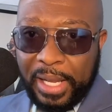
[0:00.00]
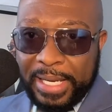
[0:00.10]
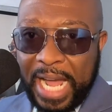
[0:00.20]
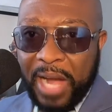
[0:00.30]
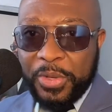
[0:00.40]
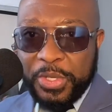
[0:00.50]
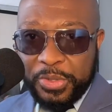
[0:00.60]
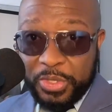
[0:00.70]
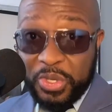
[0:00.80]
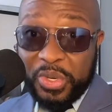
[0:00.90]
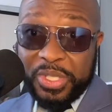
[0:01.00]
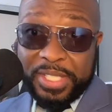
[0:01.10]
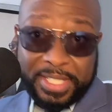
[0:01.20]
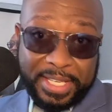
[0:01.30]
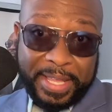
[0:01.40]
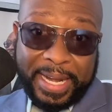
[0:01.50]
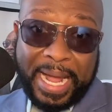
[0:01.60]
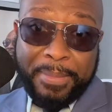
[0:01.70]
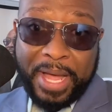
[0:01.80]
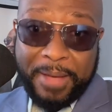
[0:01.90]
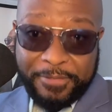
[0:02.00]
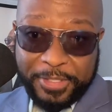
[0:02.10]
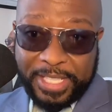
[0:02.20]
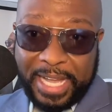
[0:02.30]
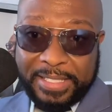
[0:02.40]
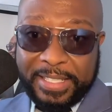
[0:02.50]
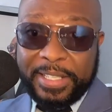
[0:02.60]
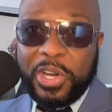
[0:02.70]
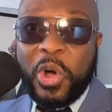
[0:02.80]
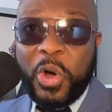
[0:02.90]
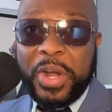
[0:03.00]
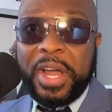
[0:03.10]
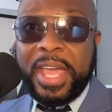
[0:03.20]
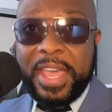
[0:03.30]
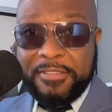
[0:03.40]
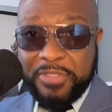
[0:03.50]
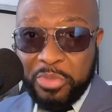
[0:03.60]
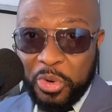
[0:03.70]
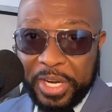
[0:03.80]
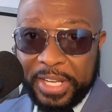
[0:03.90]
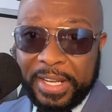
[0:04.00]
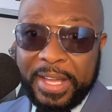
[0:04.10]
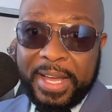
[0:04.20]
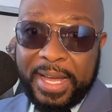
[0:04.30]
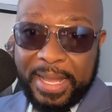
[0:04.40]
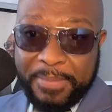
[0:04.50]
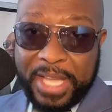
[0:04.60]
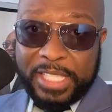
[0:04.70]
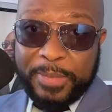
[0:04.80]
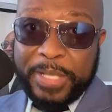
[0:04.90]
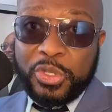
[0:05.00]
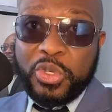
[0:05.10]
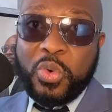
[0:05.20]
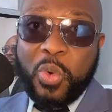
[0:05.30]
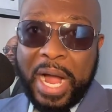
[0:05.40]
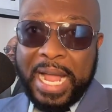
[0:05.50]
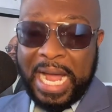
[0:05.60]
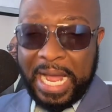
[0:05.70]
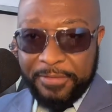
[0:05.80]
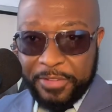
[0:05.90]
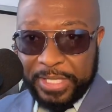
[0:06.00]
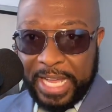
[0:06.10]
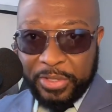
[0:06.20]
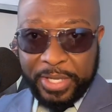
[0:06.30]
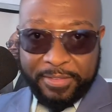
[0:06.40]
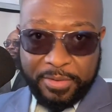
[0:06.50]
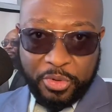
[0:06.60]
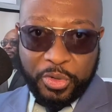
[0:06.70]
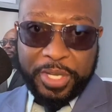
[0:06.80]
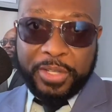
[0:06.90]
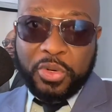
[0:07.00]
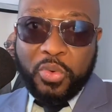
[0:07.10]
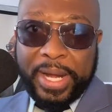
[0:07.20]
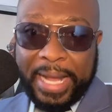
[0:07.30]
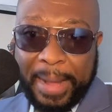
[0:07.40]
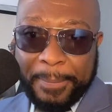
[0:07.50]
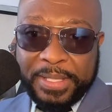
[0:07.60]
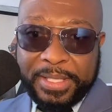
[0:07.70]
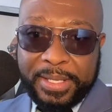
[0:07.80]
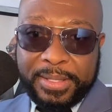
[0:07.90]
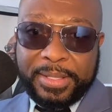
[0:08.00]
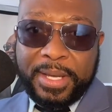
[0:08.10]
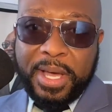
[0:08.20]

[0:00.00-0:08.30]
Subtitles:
now you could see that I'm emphasizing on every morning. Let me explain to you why I emphasize on every morning. So what happens is,